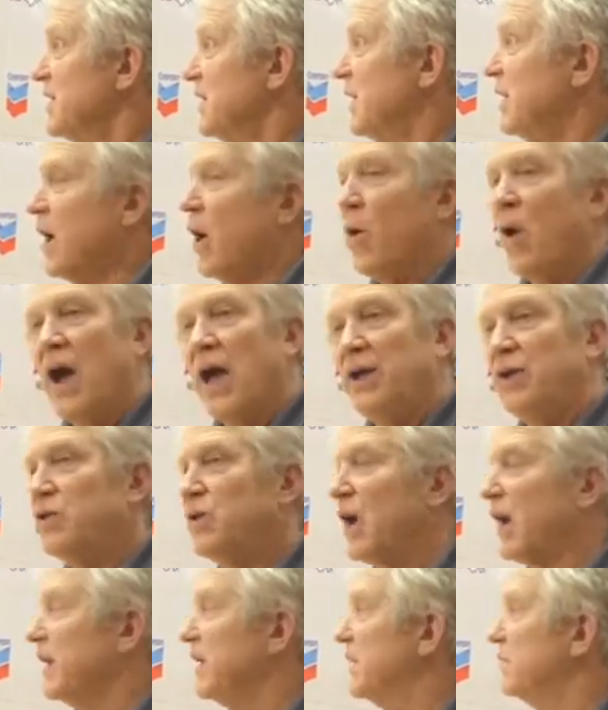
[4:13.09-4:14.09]
You know, hey, you
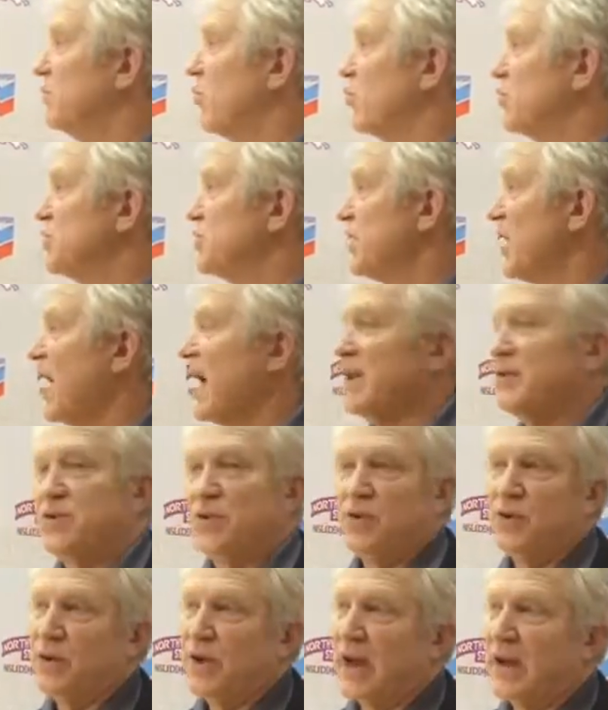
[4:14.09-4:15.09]
got to get more shots,
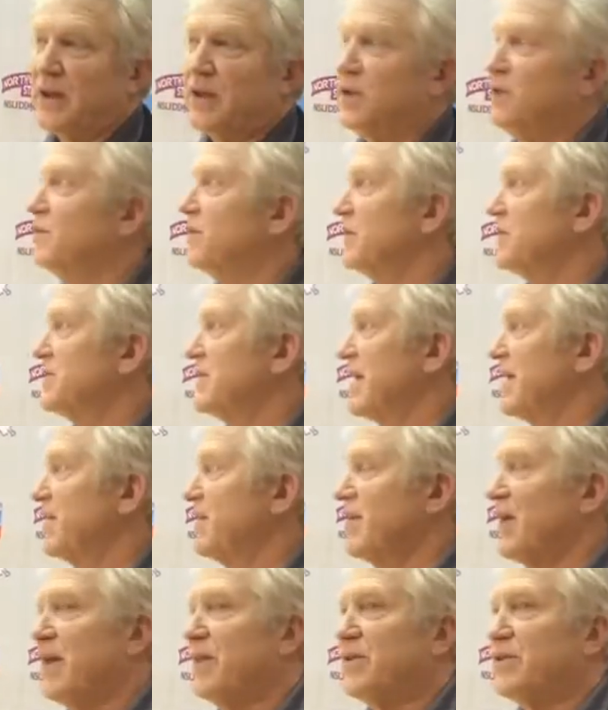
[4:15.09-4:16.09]
or you got to do this, that,
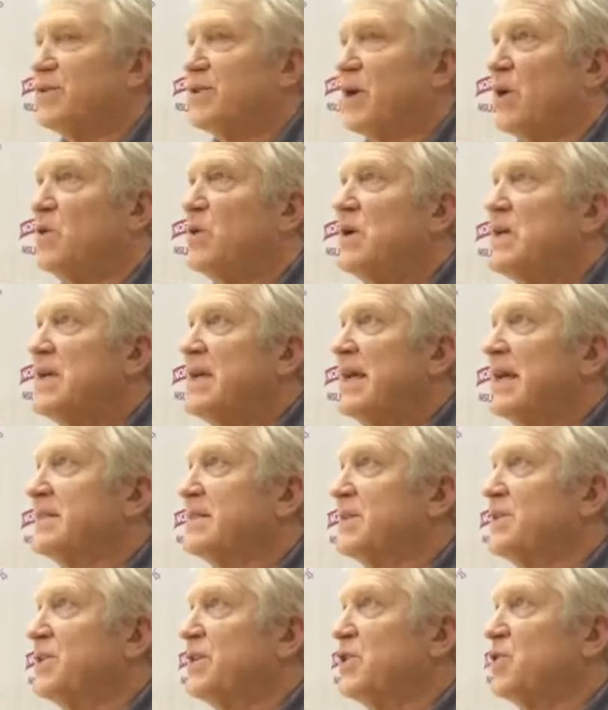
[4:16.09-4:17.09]
or the other. So
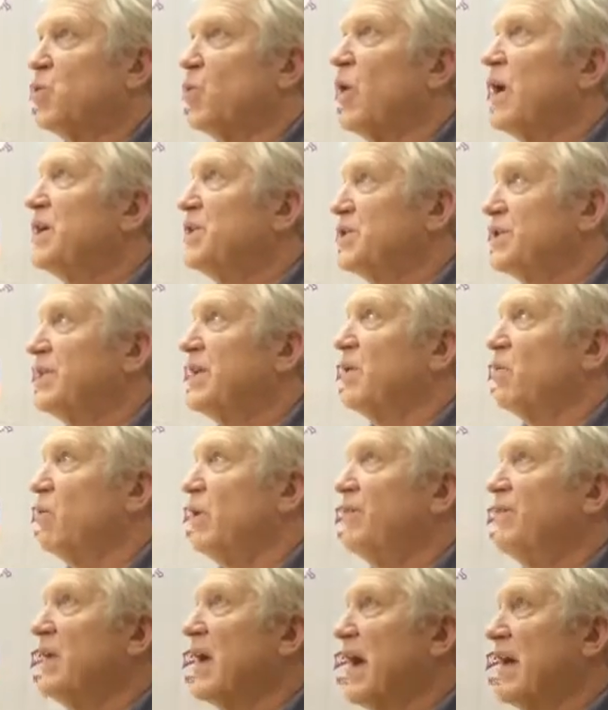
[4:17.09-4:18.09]
it's a situation that
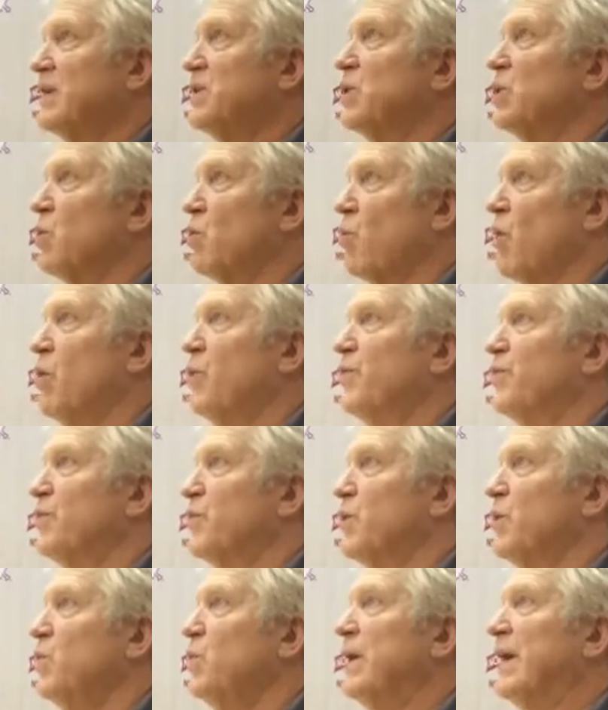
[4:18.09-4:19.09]
we've got to grow through.